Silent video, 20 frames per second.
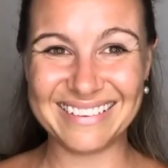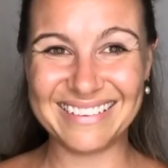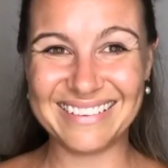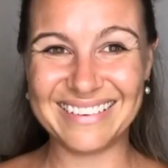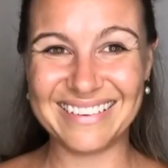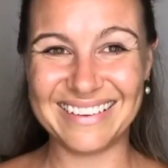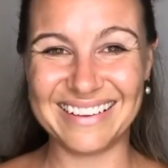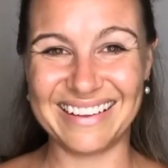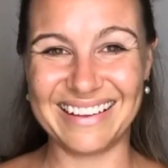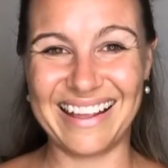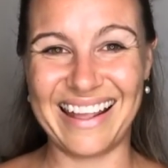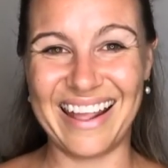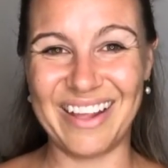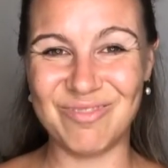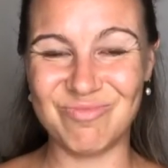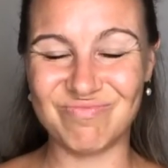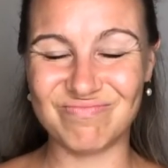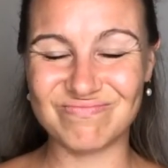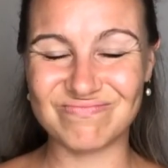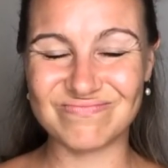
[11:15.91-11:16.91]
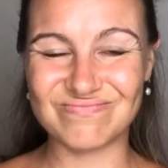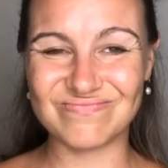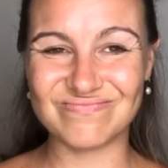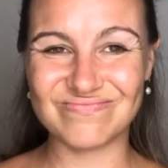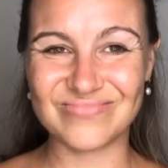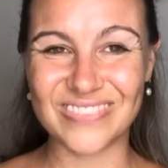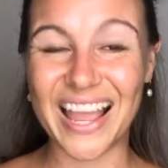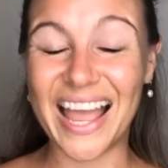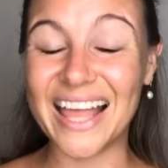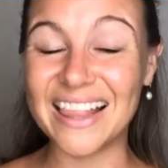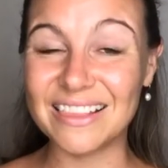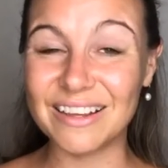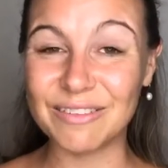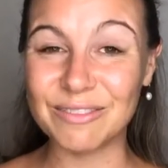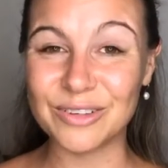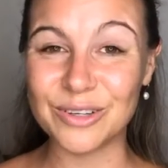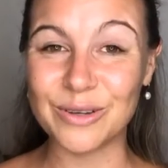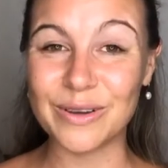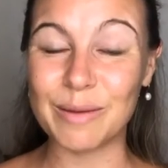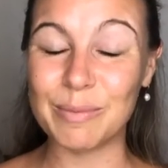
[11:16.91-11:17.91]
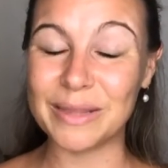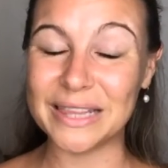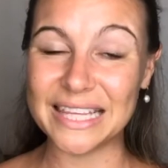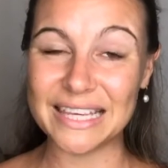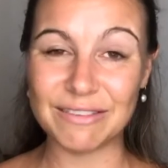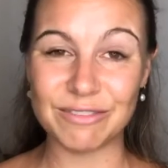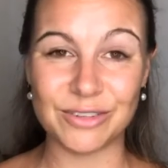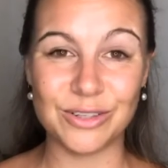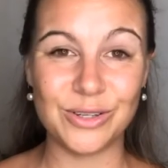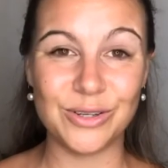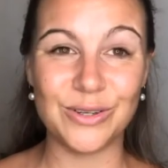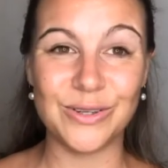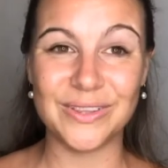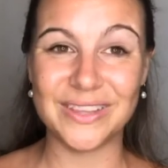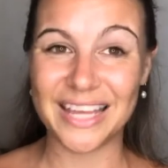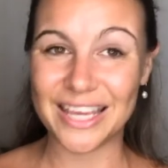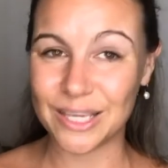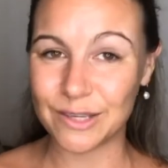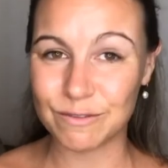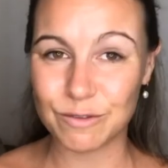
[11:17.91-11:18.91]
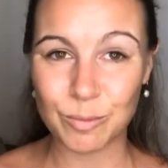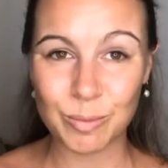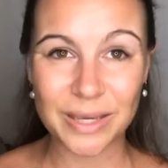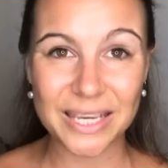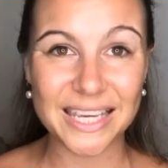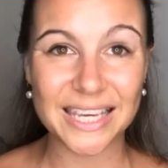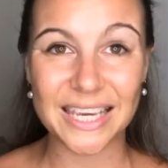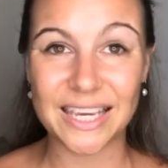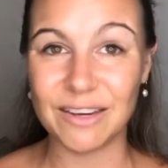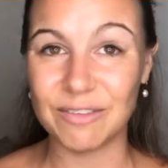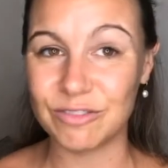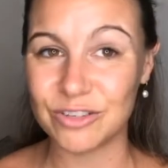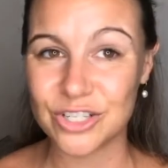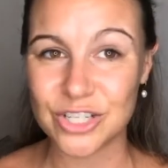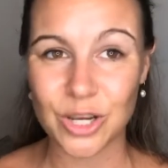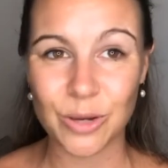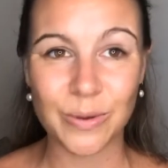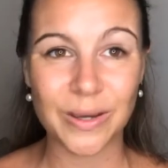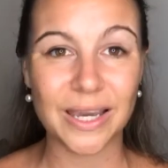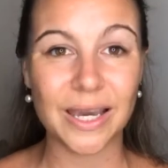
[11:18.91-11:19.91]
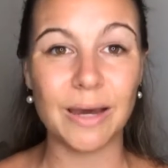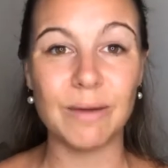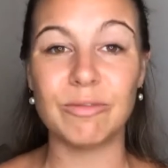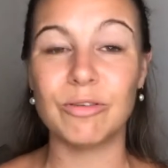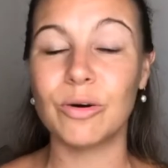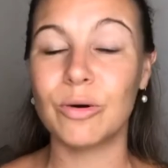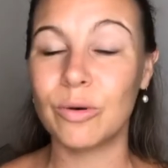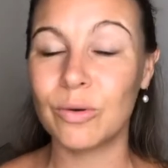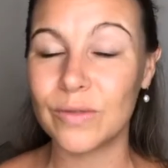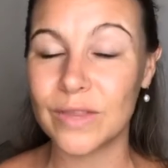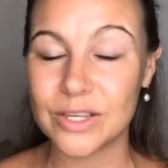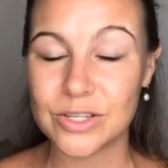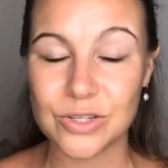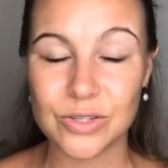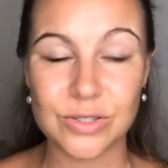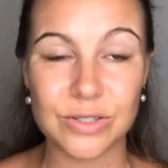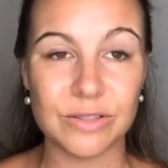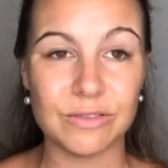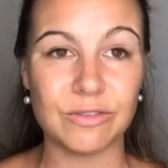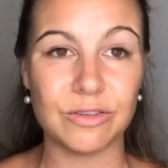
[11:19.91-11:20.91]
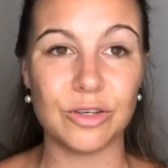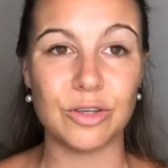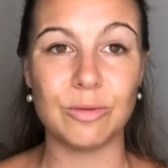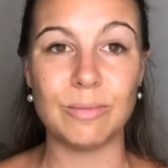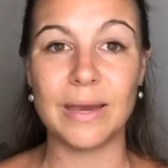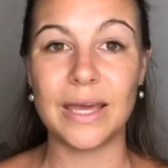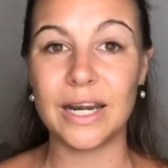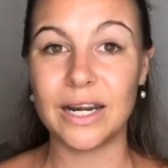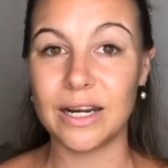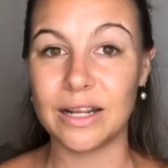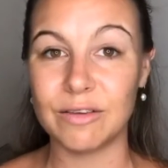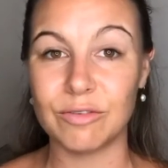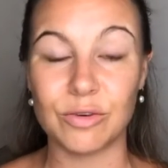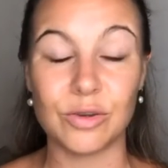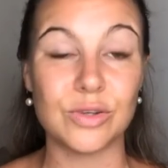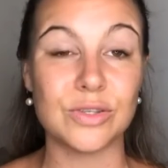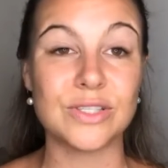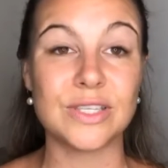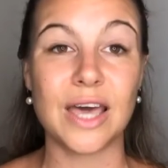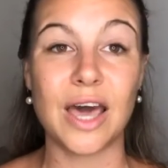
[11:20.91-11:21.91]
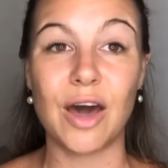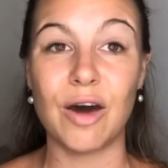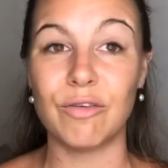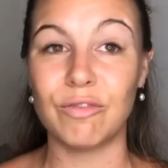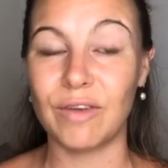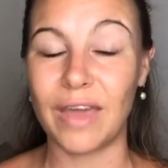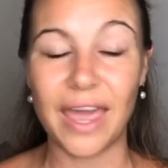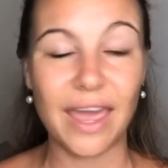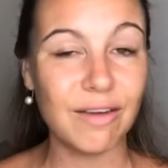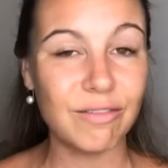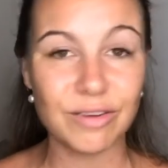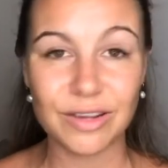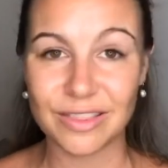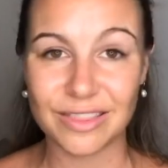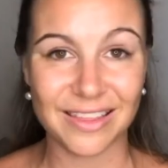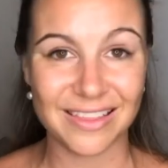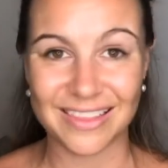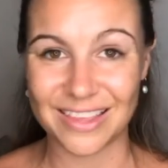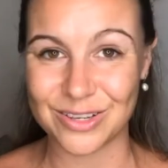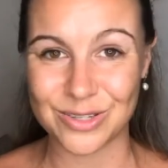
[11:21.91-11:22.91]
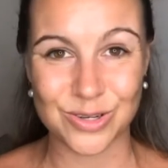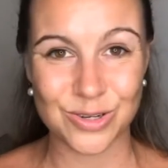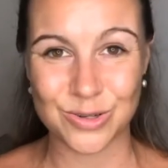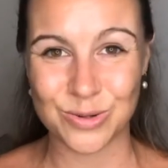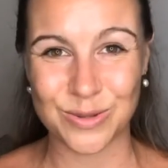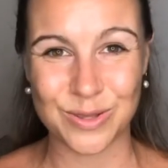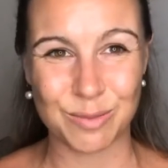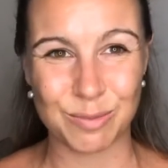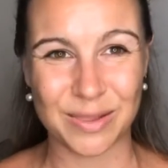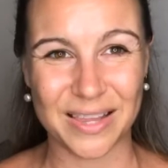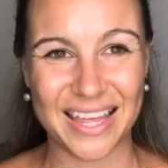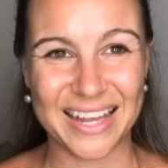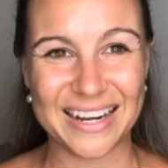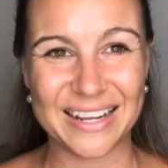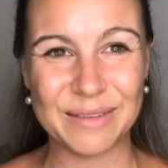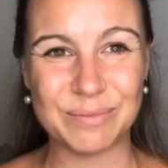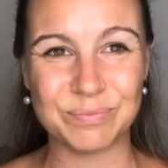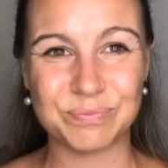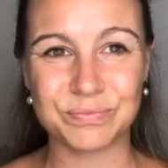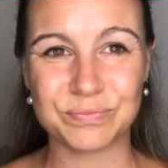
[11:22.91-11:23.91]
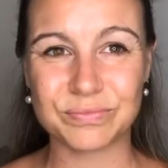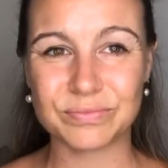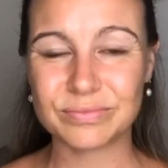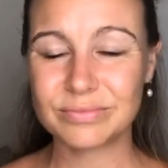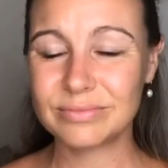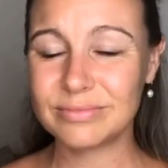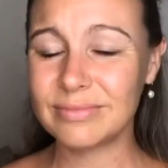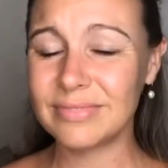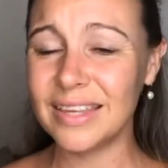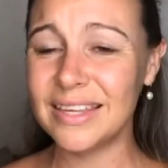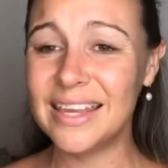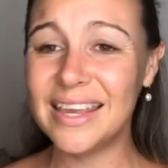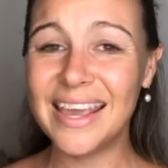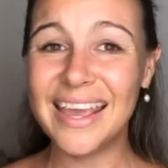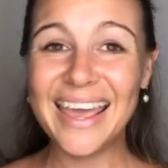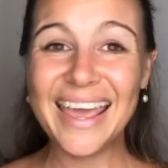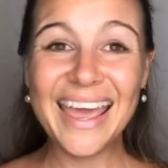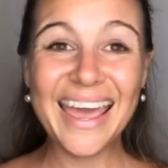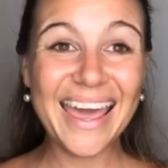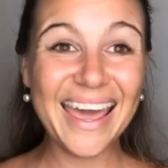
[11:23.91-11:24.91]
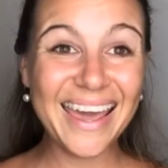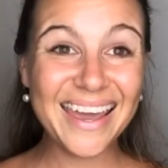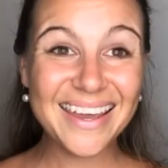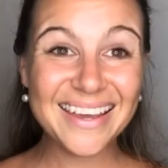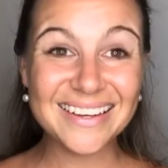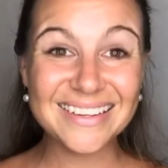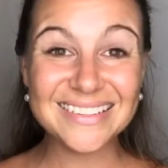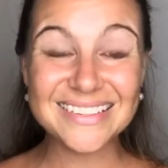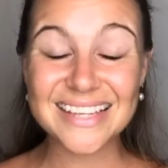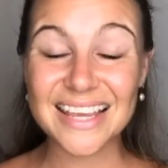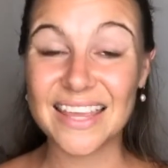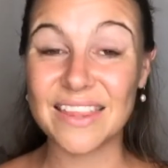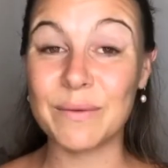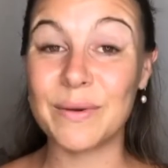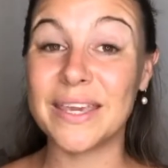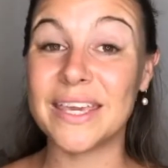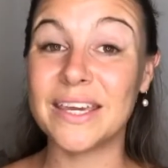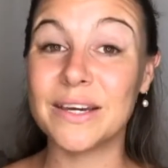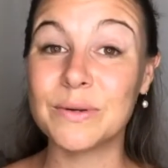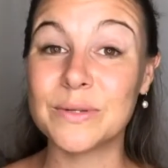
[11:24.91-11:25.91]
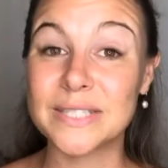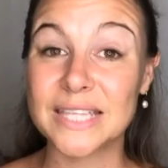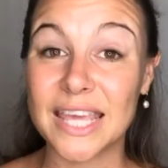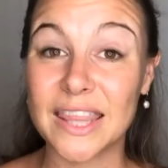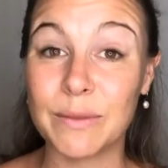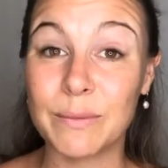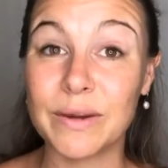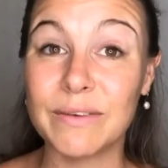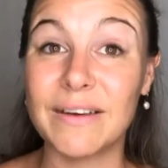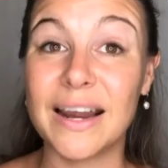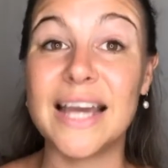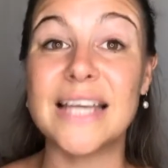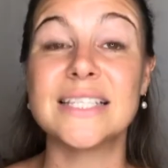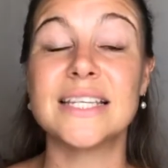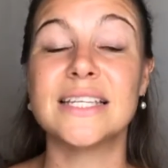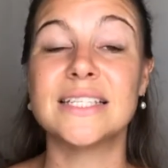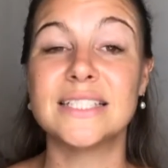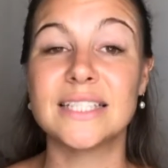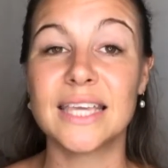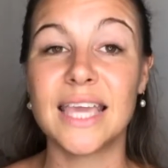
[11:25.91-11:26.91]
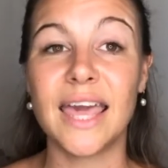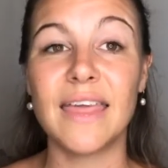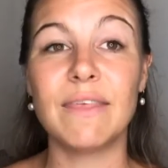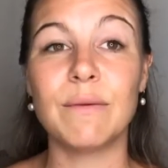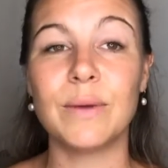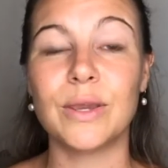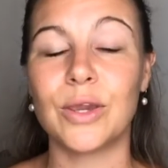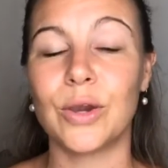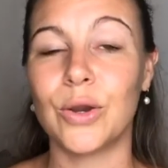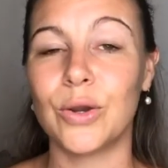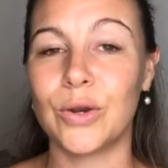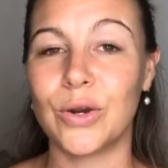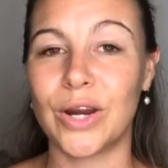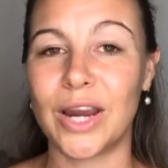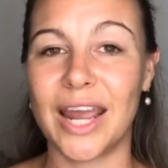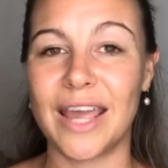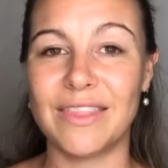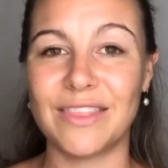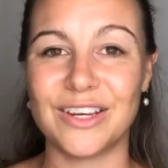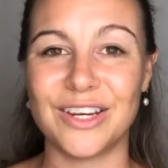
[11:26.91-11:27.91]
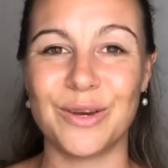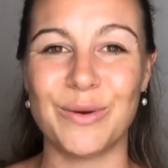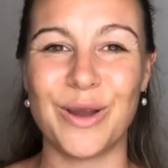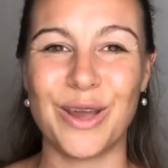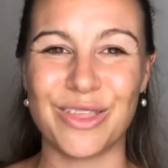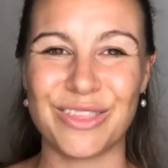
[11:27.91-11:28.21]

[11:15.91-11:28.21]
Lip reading: Okay? I love you. I believe in you. Thank you for being here, for showing up, for all that you do for humanity, for yourself, for everything that you do on the planet. And together we heal, together we rise, and together we co-create the new earth.